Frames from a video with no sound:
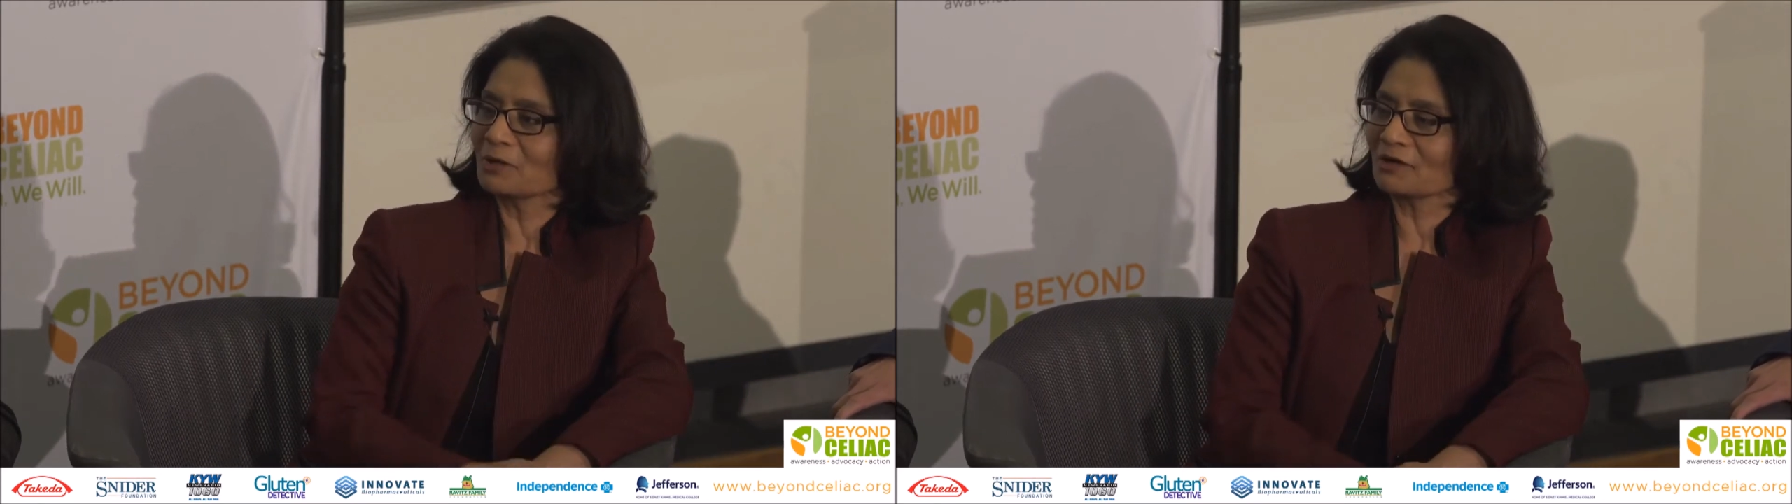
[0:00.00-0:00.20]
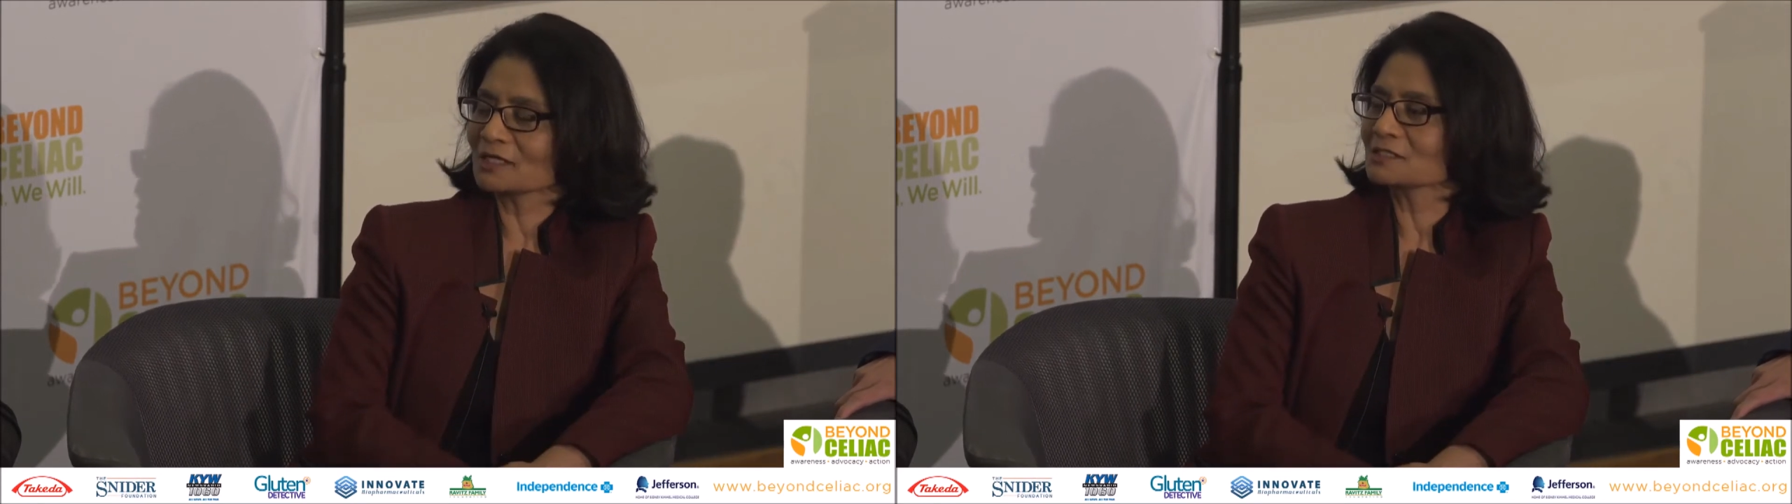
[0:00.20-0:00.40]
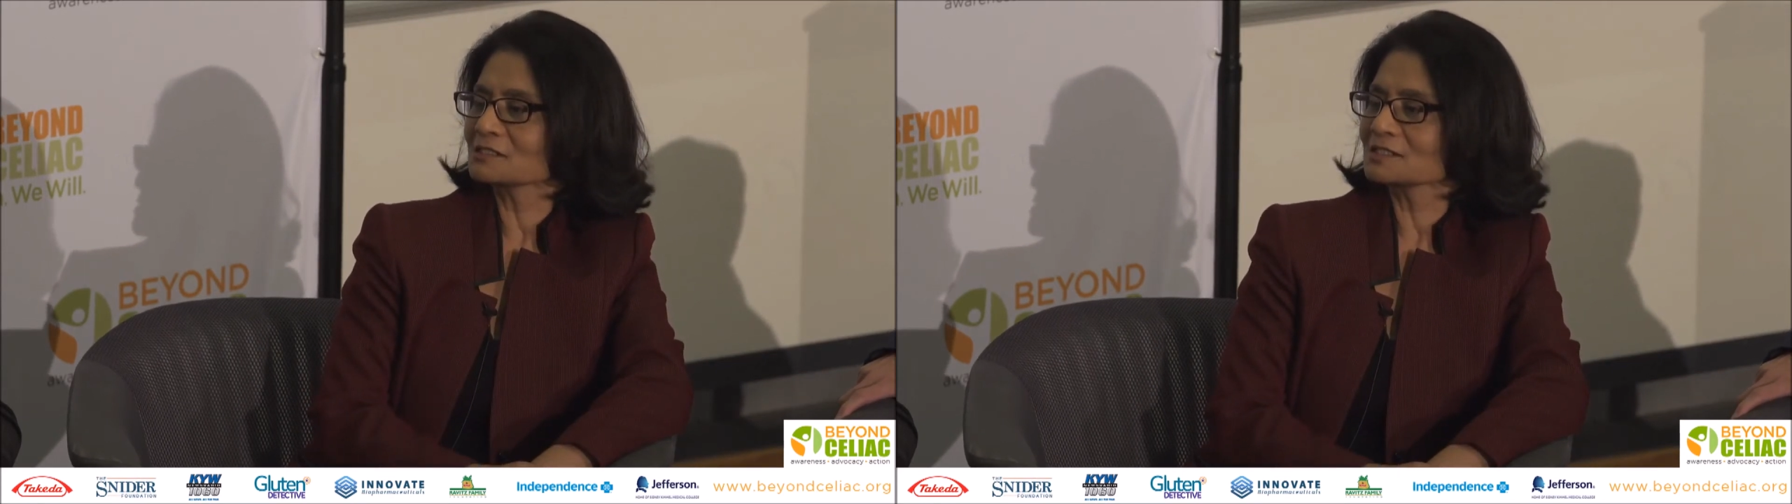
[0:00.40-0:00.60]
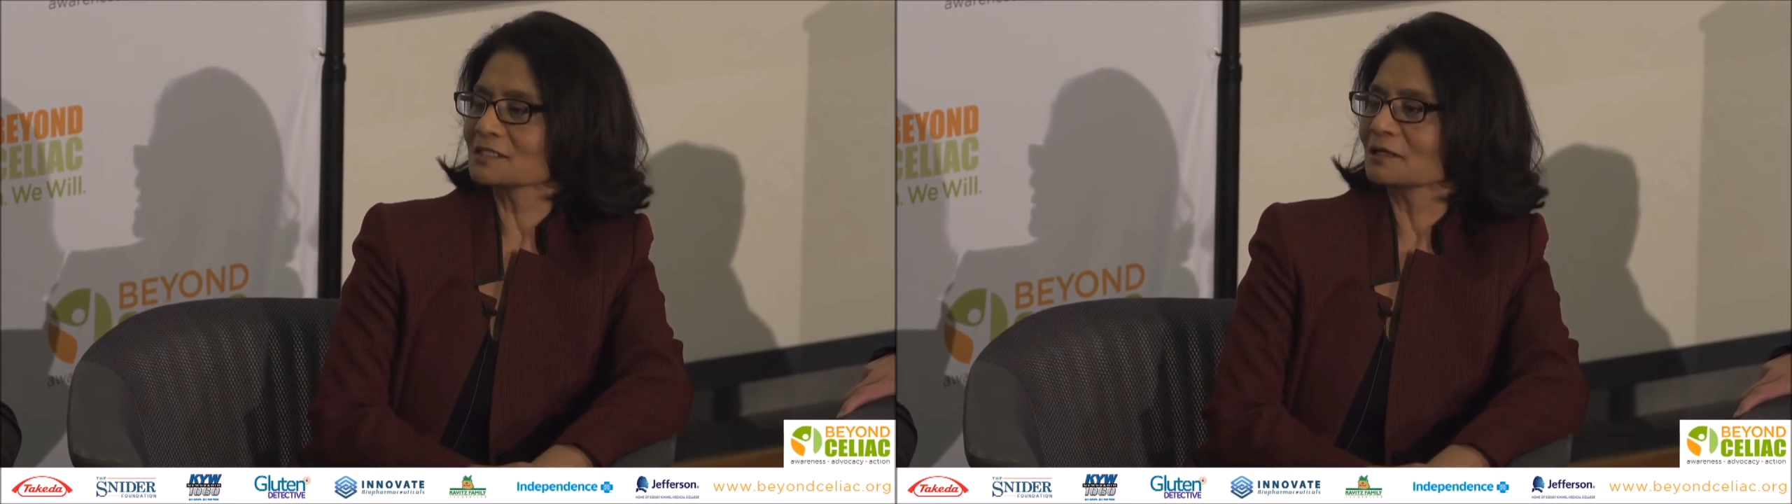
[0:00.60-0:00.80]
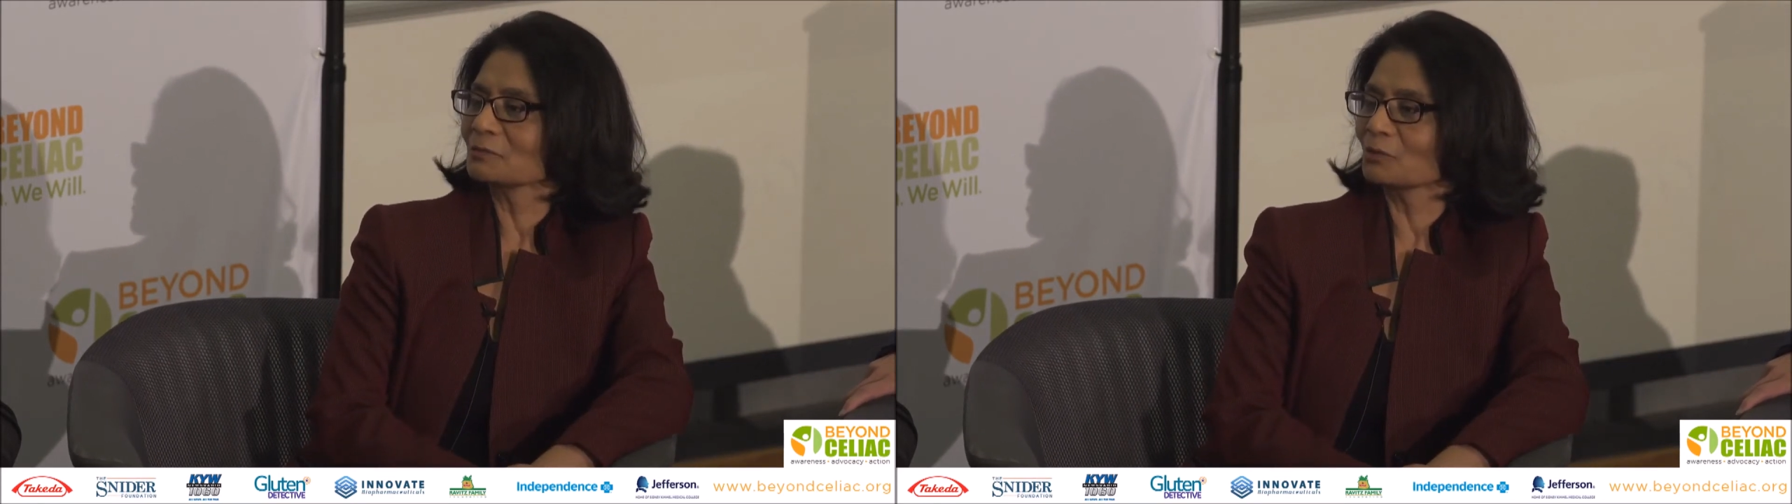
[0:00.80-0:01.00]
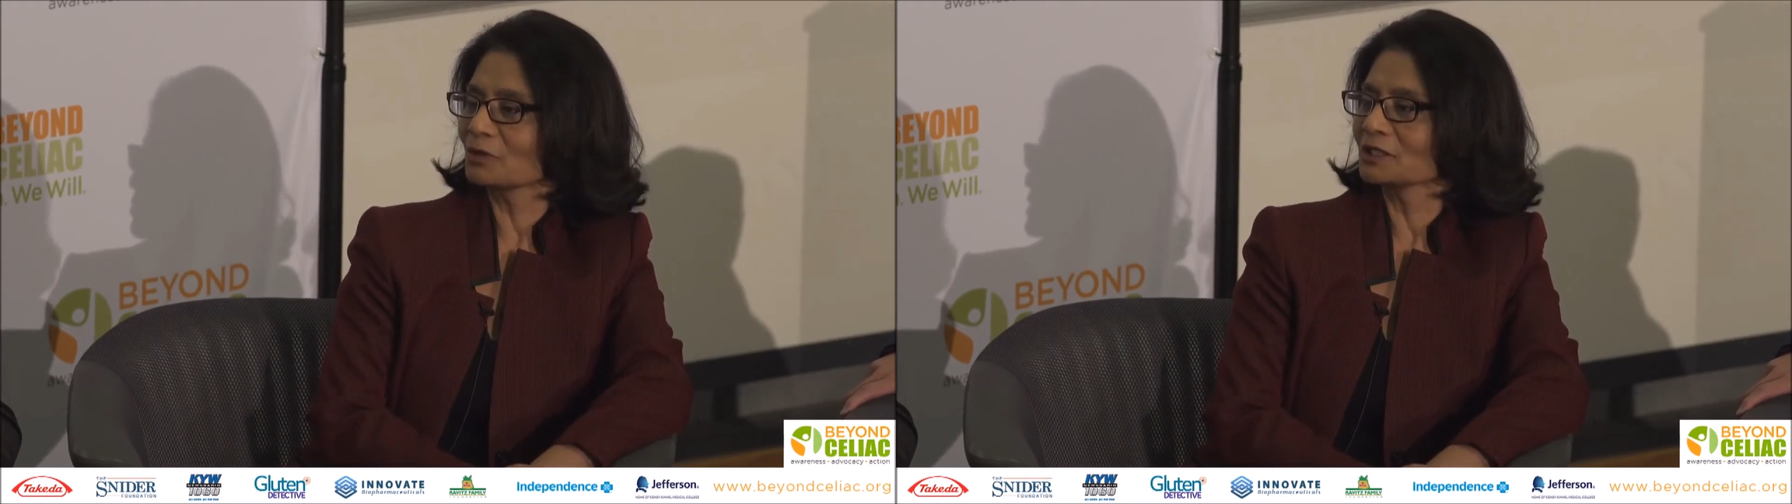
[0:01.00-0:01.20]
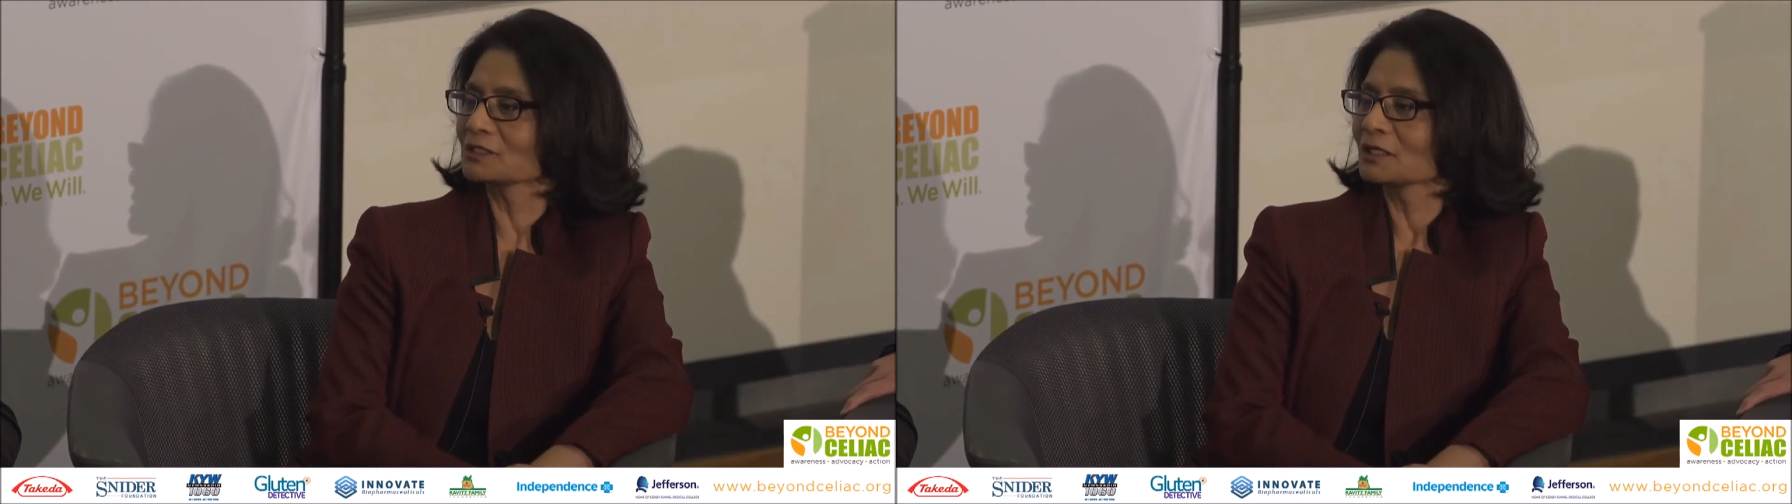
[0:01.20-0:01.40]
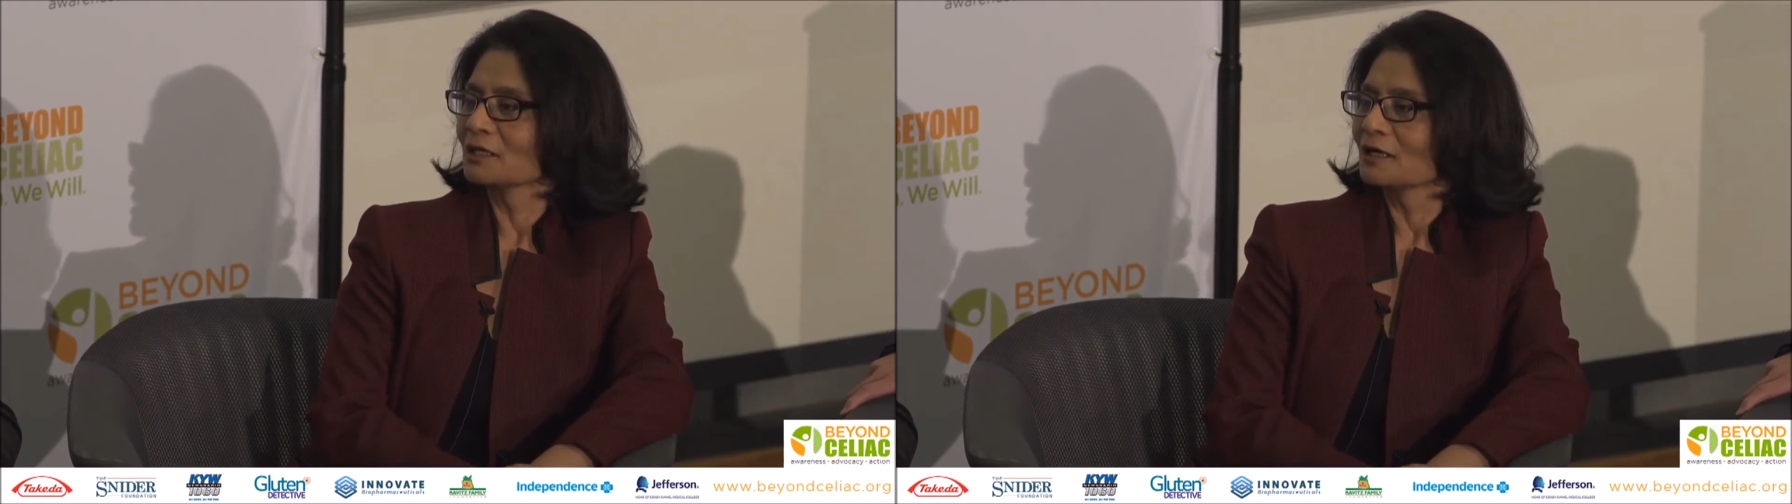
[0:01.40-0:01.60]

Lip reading: parental standpoint,